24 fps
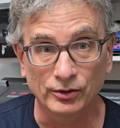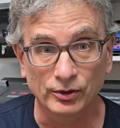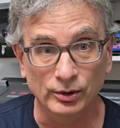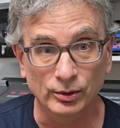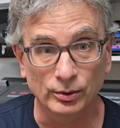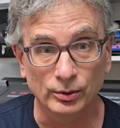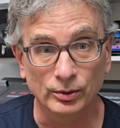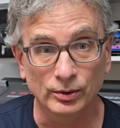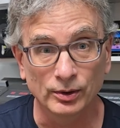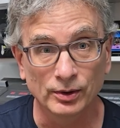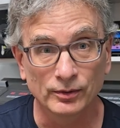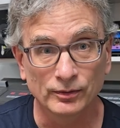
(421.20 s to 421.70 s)

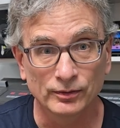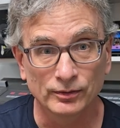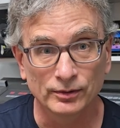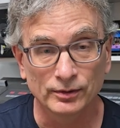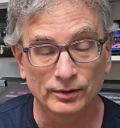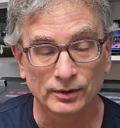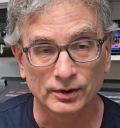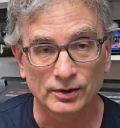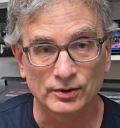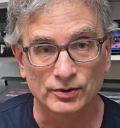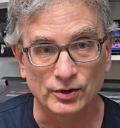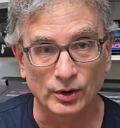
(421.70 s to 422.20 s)
too.
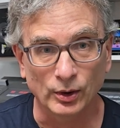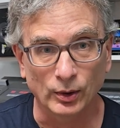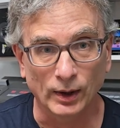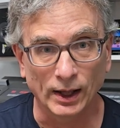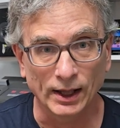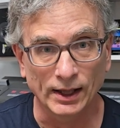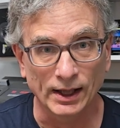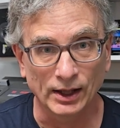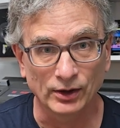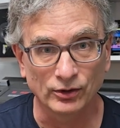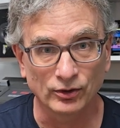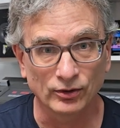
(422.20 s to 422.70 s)
So I
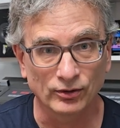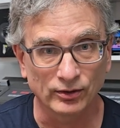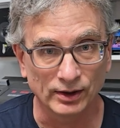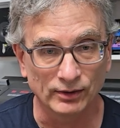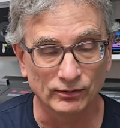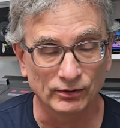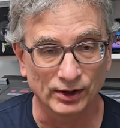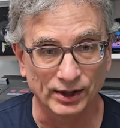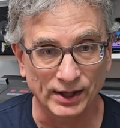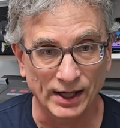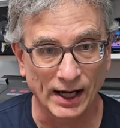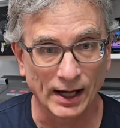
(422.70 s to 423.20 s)
can't just
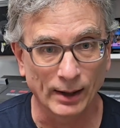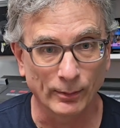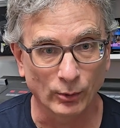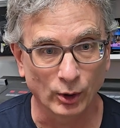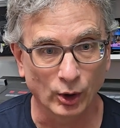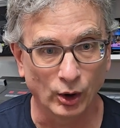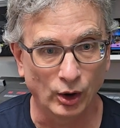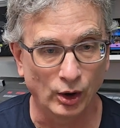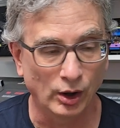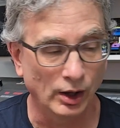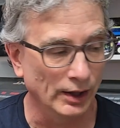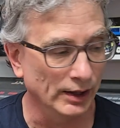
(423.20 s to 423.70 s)
leave the
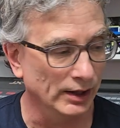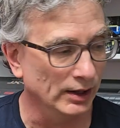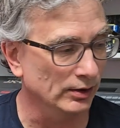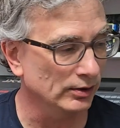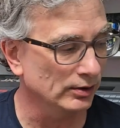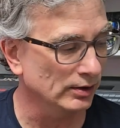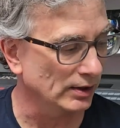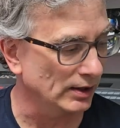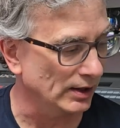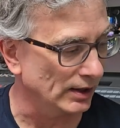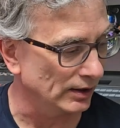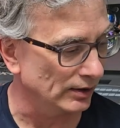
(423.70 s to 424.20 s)
camera on
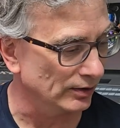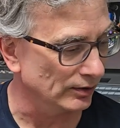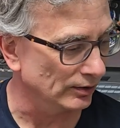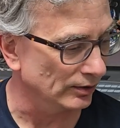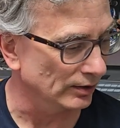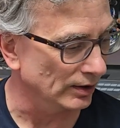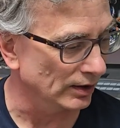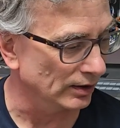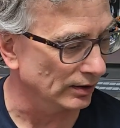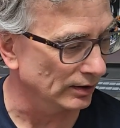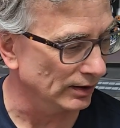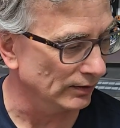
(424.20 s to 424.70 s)
it and
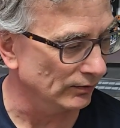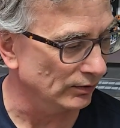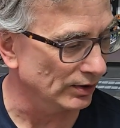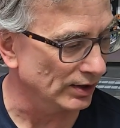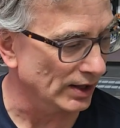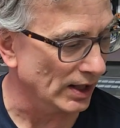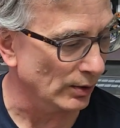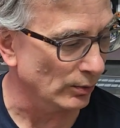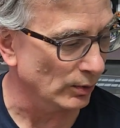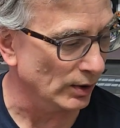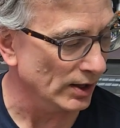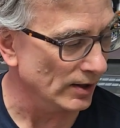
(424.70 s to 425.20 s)
leave it
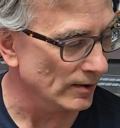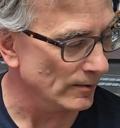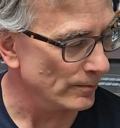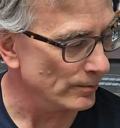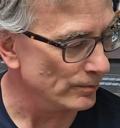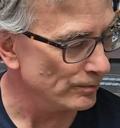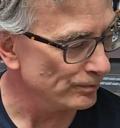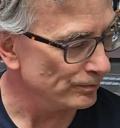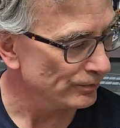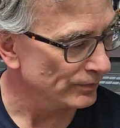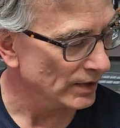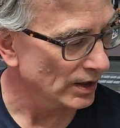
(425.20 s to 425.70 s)
that way.
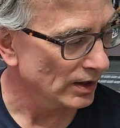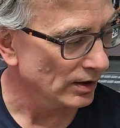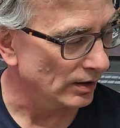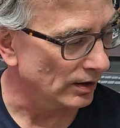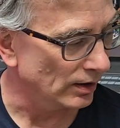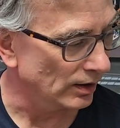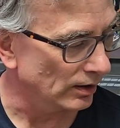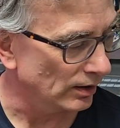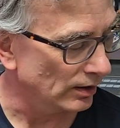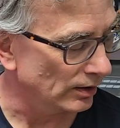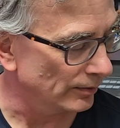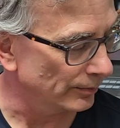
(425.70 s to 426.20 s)

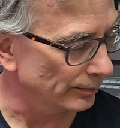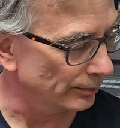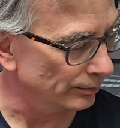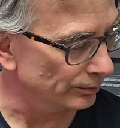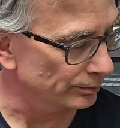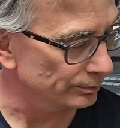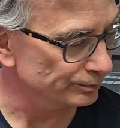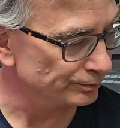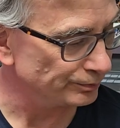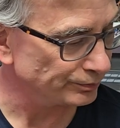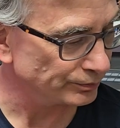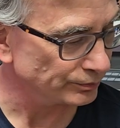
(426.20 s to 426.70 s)
Um,
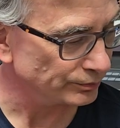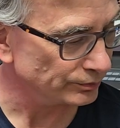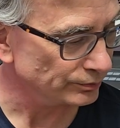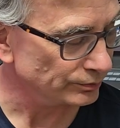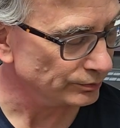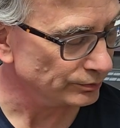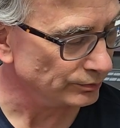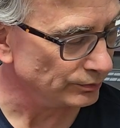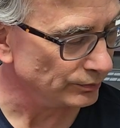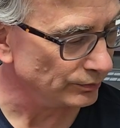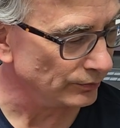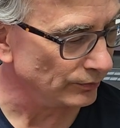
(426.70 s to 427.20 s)

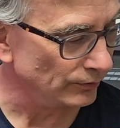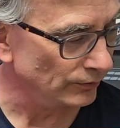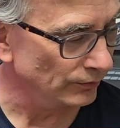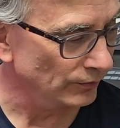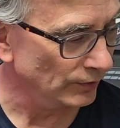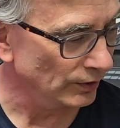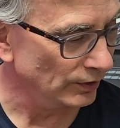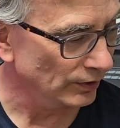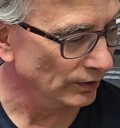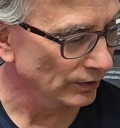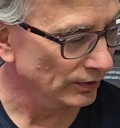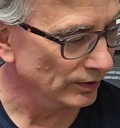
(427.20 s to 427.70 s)

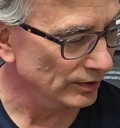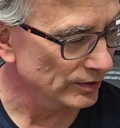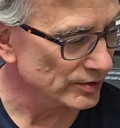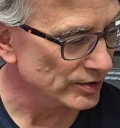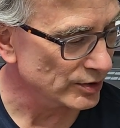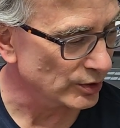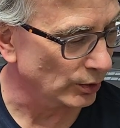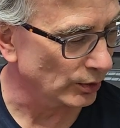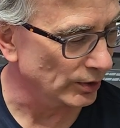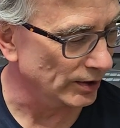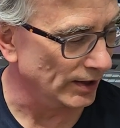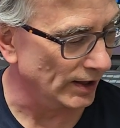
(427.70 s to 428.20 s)

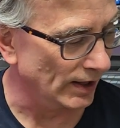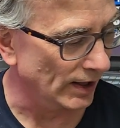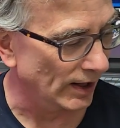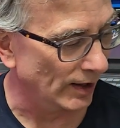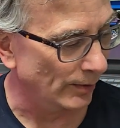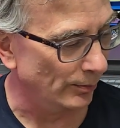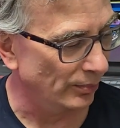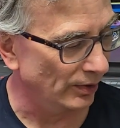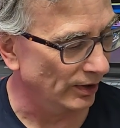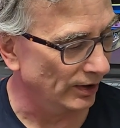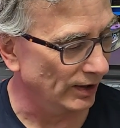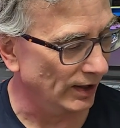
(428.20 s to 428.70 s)
so yeah,
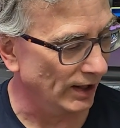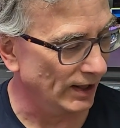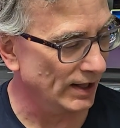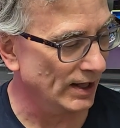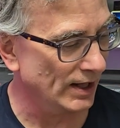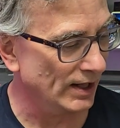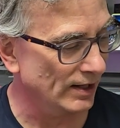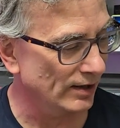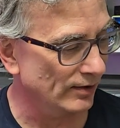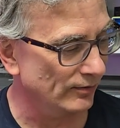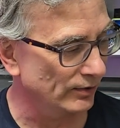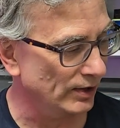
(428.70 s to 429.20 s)
but I
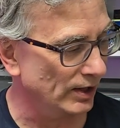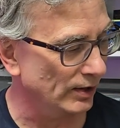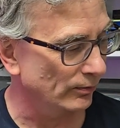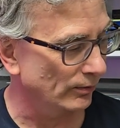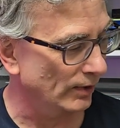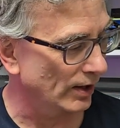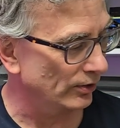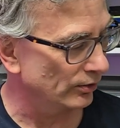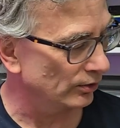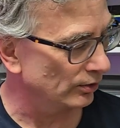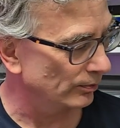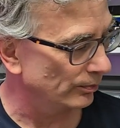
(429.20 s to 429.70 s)
have a
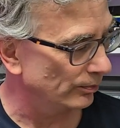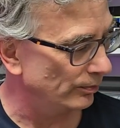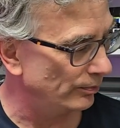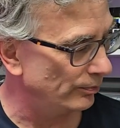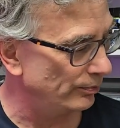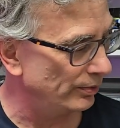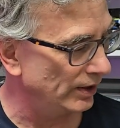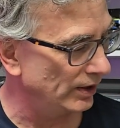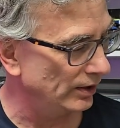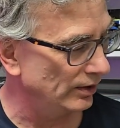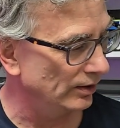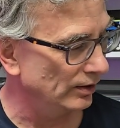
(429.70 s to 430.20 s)
rather
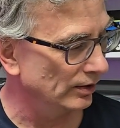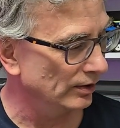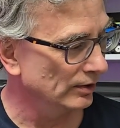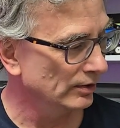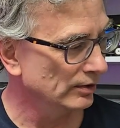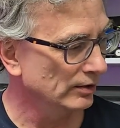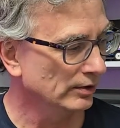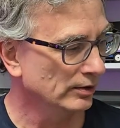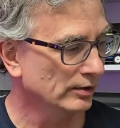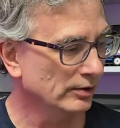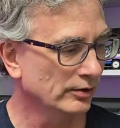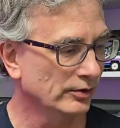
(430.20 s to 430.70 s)
big
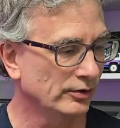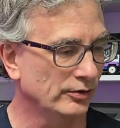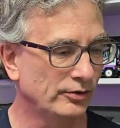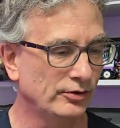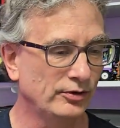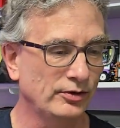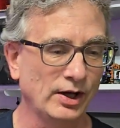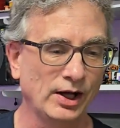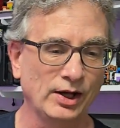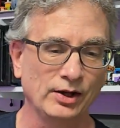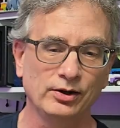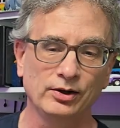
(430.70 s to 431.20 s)

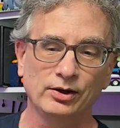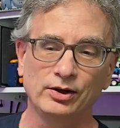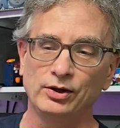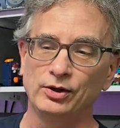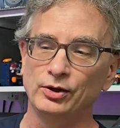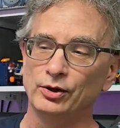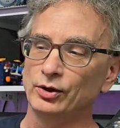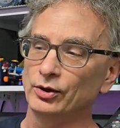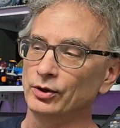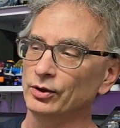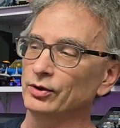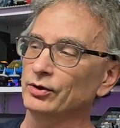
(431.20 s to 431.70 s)
set
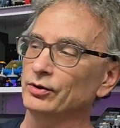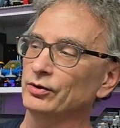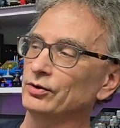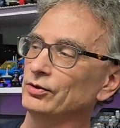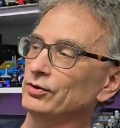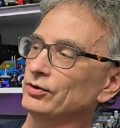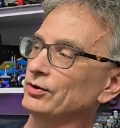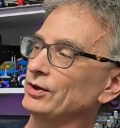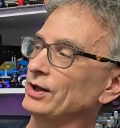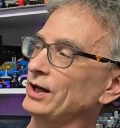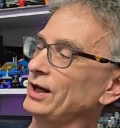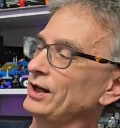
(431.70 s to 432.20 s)
here
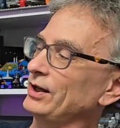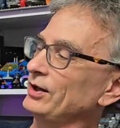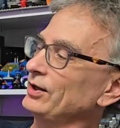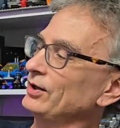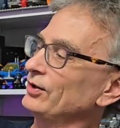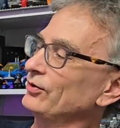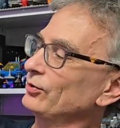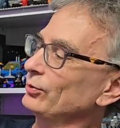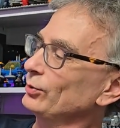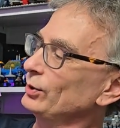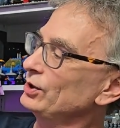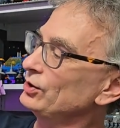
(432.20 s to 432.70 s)
that
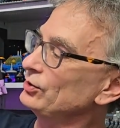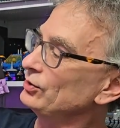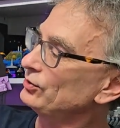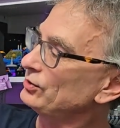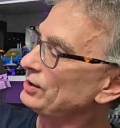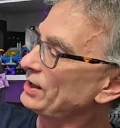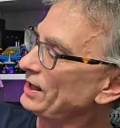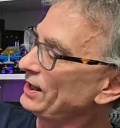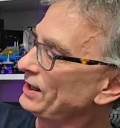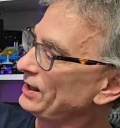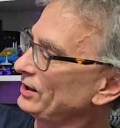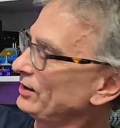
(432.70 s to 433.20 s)
is going to
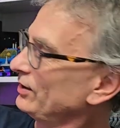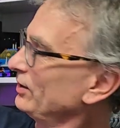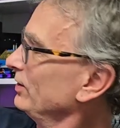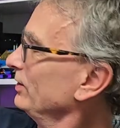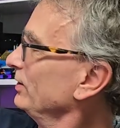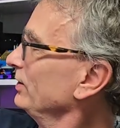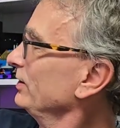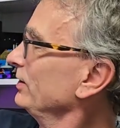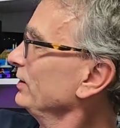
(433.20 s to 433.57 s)
take